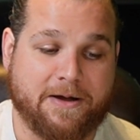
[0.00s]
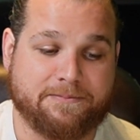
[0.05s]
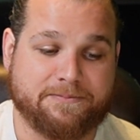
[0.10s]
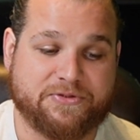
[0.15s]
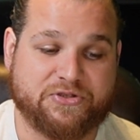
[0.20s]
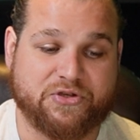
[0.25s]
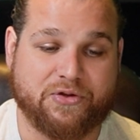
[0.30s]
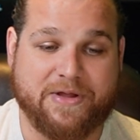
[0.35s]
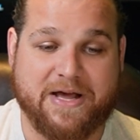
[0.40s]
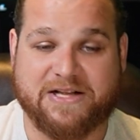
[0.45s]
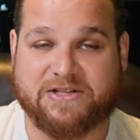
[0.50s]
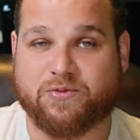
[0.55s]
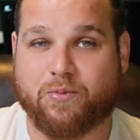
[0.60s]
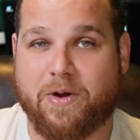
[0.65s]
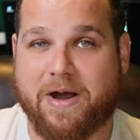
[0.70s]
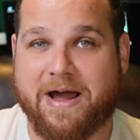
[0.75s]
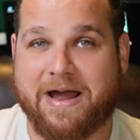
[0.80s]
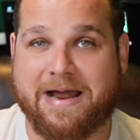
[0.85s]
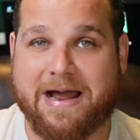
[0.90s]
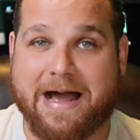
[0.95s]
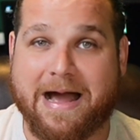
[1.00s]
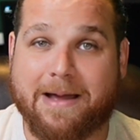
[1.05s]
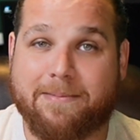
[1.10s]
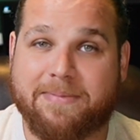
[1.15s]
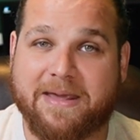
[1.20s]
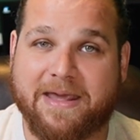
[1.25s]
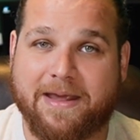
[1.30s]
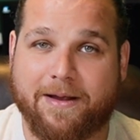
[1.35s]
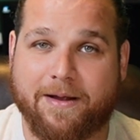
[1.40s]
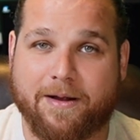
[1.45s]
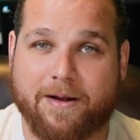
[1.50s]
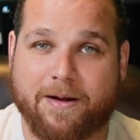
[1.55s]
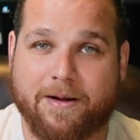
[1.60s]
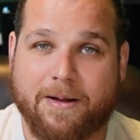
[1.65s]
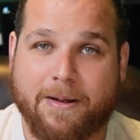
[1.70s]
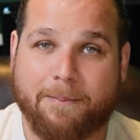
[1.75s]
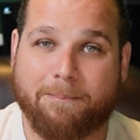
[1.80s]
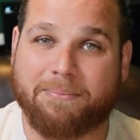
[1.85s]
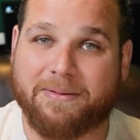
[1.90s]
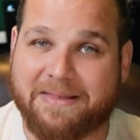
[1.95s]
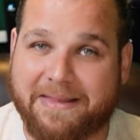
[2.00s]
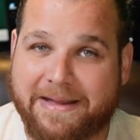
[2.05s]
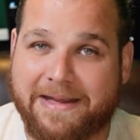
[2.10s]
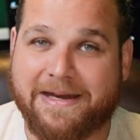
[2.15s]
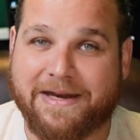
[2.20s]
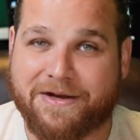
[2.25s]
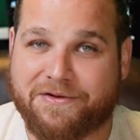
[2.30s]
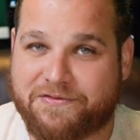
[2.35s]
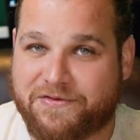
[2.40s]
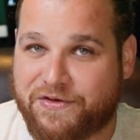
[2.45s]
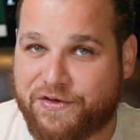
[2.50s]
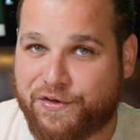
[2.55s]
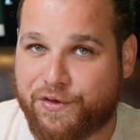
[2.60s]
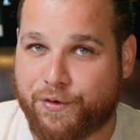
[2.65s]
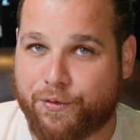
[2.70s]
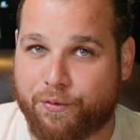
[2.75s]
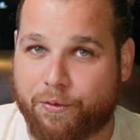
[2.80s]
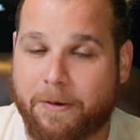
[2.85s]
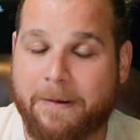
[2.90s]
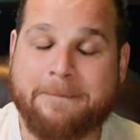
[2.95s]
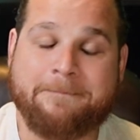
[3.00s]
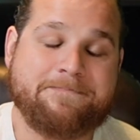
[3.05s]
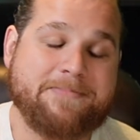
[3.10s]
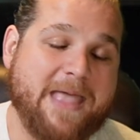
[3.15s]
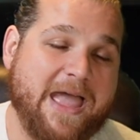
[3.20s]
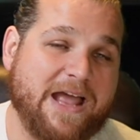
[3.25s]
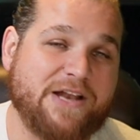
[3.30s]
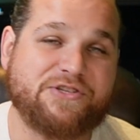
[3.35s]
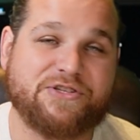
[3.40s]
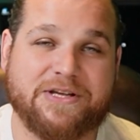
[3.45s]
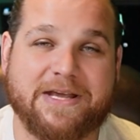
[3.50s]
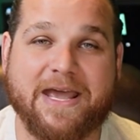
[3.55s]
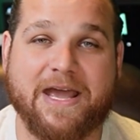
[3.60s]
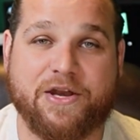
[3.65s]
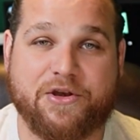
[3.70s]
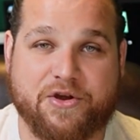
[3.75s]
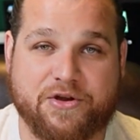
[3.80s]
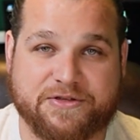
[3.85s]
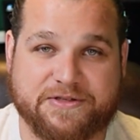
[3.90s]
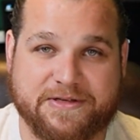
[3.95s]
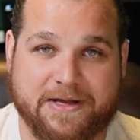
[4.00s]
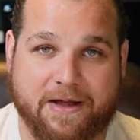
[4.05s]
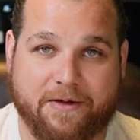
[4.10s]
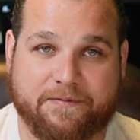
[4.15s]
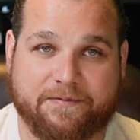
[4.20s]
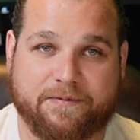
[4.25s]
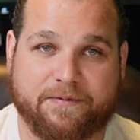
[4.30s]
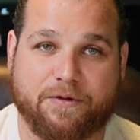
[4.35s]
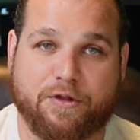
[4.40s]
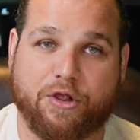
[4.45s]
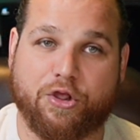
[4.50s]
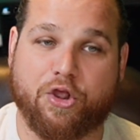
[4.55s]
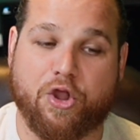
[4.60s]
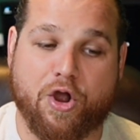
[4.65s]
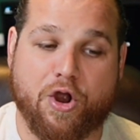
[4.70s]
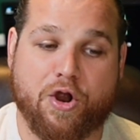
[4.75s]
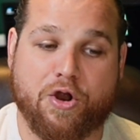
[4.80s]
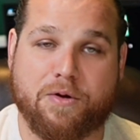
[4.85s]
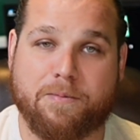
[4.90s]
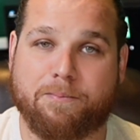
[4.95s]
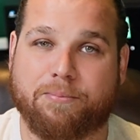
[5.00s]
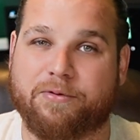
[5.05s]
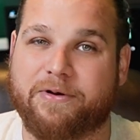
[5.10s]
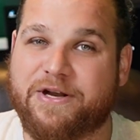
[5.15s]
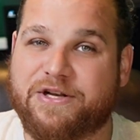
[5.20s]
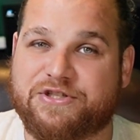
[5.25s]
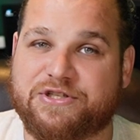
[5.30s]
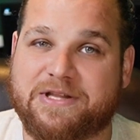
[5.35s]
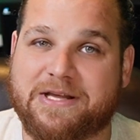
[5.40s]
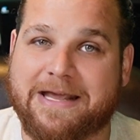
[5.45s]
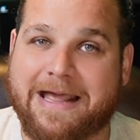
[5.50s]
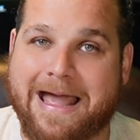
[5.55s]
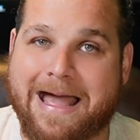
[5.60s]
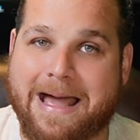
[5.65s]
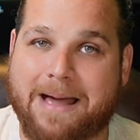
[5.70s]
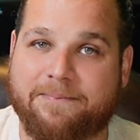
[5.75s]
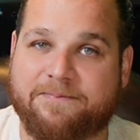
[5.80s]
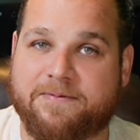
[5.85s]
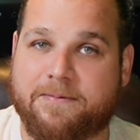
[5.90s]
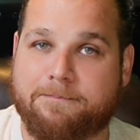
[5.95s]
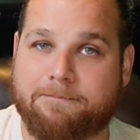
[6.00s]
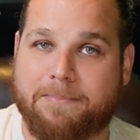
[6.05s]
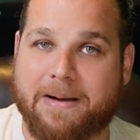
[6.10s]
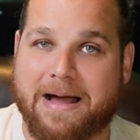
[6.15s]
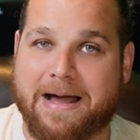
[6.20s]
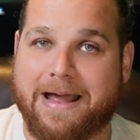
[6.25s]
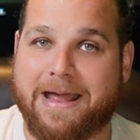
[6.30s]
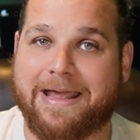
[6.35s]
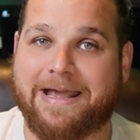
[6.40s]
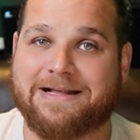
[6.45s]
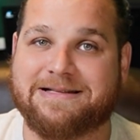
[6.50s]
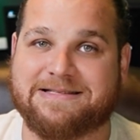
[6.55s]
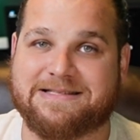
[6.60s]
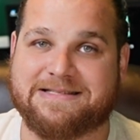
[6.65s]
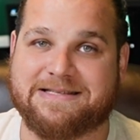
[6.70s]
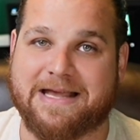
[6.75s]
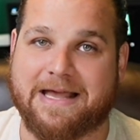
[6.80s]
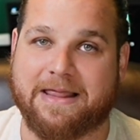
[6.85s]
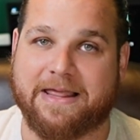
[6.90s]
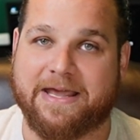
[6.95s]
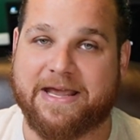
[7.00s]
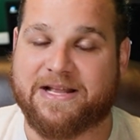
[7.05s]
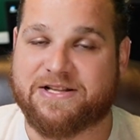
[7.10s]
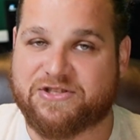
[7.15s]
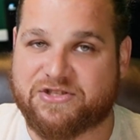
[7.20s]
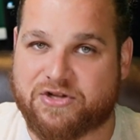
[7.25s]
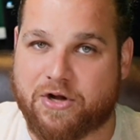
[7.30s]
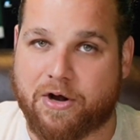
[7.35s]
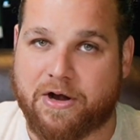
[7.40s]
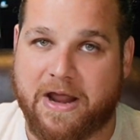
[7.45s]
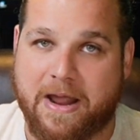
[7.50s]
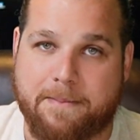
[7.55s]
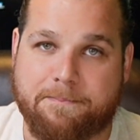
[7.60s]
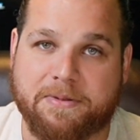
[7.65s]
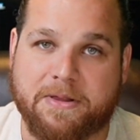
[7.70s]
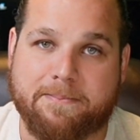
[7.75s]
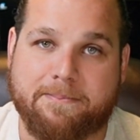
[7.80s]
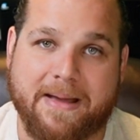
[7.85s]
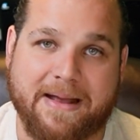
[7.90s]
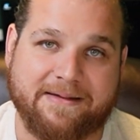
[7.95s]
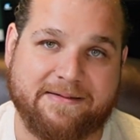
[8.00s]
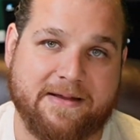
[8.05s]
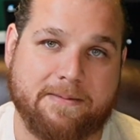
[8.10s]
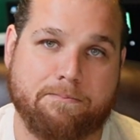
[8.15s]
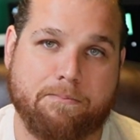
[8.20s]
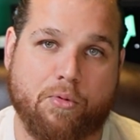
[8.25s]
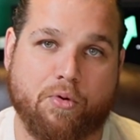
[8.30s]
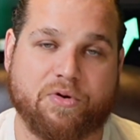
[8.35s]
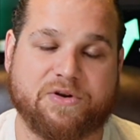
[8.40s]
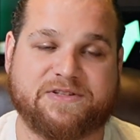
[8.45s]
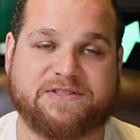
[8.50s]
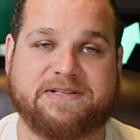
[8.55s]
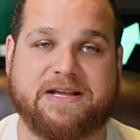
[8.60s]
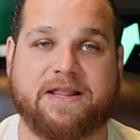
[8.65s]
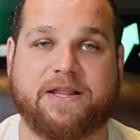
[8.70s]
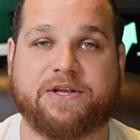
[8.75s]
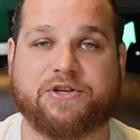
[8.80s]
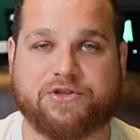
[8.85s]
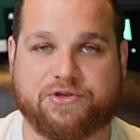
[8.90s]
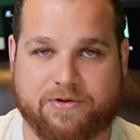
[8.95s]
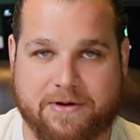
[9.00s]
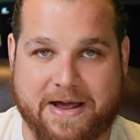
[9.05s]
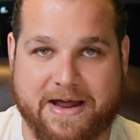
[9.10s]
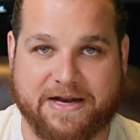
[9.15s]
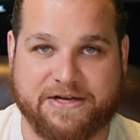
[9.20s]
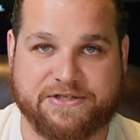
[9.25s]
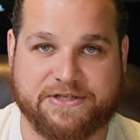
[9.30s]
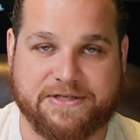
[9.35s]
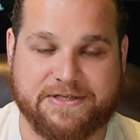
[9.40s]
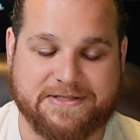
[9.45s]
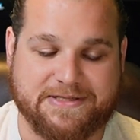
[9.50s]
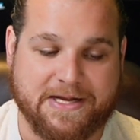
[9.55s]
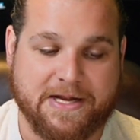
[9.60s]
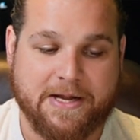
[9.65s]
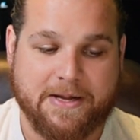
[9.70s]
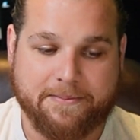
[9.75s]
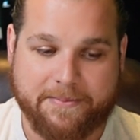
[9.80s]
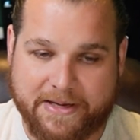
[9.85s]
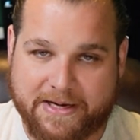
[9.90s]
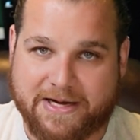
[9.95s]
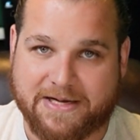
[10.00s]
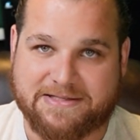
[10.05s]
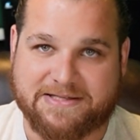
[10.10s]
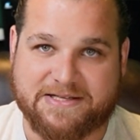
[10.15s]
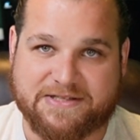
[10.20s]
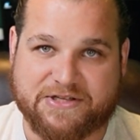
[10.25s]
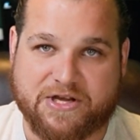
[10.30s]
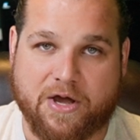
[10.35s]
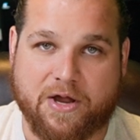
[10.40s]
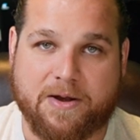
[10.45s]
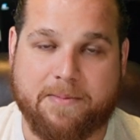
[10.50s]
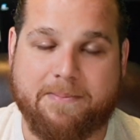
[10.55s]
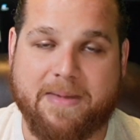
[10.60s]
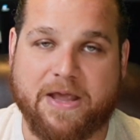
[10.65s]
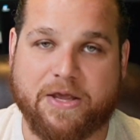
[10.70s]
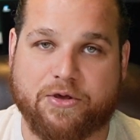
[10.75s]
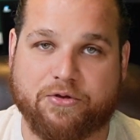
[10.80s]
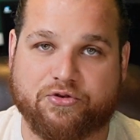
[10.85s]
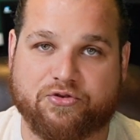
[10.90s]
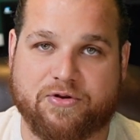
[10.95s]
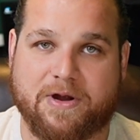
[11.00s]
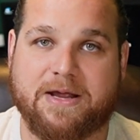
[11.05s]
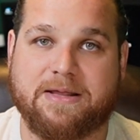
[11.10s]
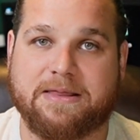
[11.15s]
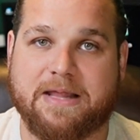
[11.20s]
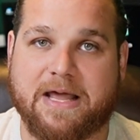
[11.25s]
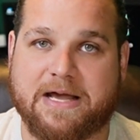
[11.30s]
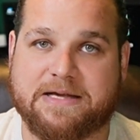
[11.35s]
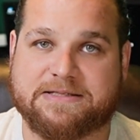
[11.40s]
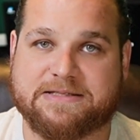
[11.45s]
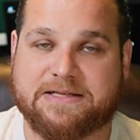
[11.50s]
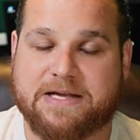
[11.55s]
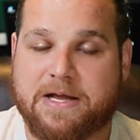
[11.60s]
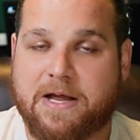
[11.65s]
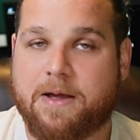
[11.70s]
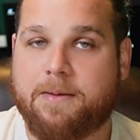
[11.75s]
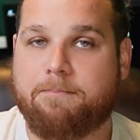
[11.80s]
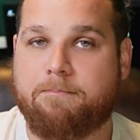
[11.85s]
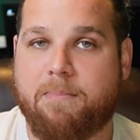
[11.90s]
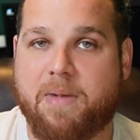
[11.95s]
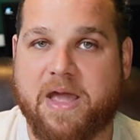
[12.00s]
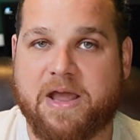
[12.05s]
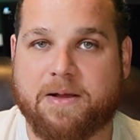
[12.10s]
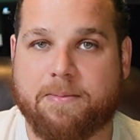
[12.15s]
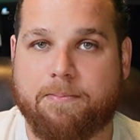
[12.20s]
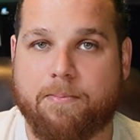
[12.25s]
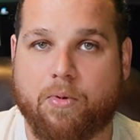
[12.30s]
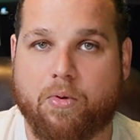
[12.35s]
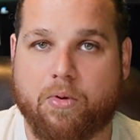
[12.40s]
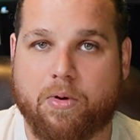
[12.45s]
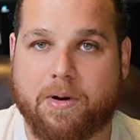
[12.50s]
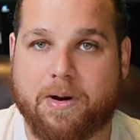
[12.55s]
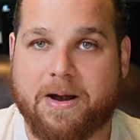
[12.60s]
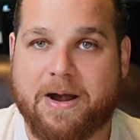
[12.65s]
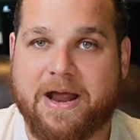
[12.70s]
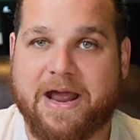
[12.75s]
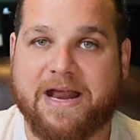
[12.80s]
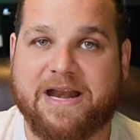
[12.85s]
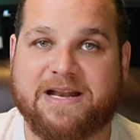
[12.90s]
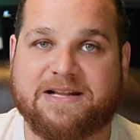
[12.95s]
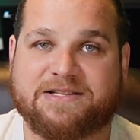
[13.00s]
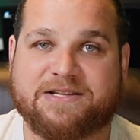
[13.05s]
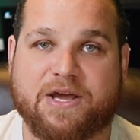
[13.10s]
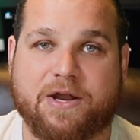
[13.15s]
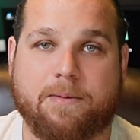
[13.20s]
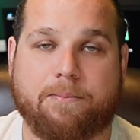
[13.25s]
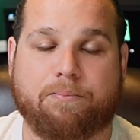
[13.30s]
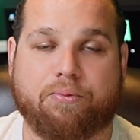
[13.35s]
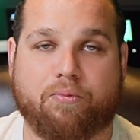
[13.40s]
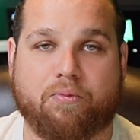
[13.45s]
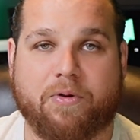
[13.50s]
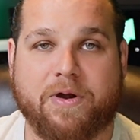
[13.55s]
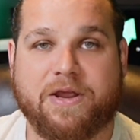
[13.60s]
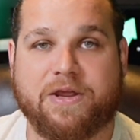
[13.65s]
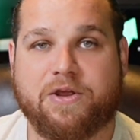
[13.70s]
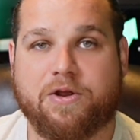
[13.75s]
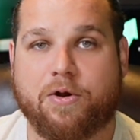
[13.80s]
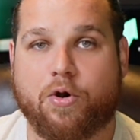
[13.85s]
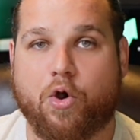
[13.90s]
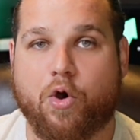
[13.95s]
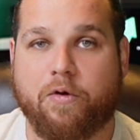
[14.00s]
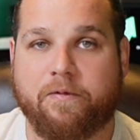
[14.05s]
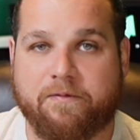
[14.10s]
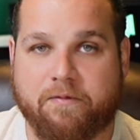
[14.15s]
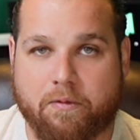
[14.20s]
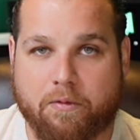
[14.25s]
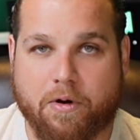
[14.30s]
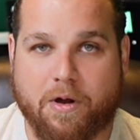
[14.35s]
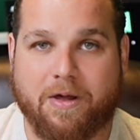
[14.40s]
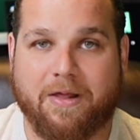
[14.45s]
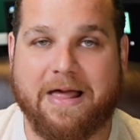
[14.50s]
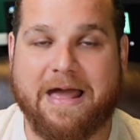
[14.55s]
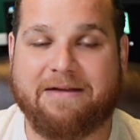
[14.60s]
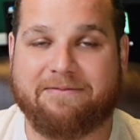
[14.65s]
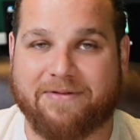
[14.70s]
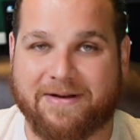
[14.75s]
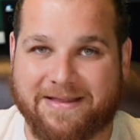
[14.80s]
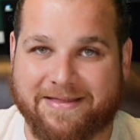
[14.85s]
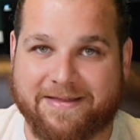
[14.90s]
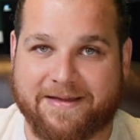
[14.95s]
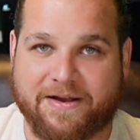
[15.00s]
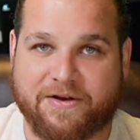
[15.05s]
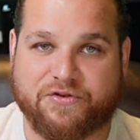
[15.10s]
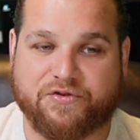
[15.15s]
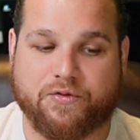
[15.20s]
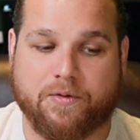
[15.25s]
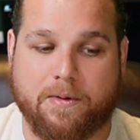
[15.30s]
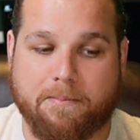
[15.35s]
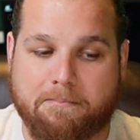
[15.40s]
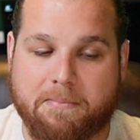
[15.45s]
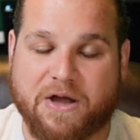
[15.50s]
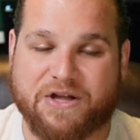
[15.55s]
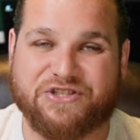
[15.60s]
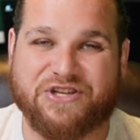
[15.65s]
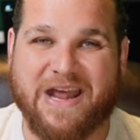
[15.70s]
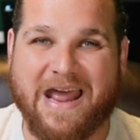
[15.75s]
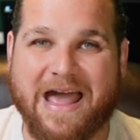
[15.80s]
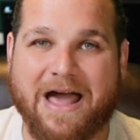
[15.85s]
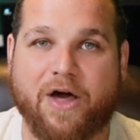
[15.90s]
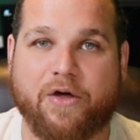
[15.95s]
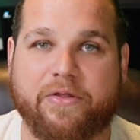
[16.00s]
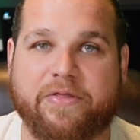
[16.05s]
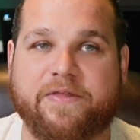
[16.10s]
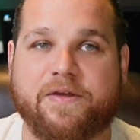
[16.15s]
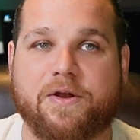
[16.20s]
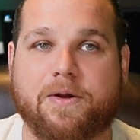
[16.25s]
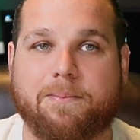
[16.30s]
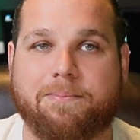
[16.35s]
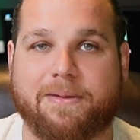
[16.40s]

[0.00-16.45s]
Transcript: So that's why I'm here pleading to you, educate yourself, learn, bridge the gap from buying and selling and start implementing more selling strategies because it's going to make you trade less, make more, and it's going to bring your overall everything to a much healthier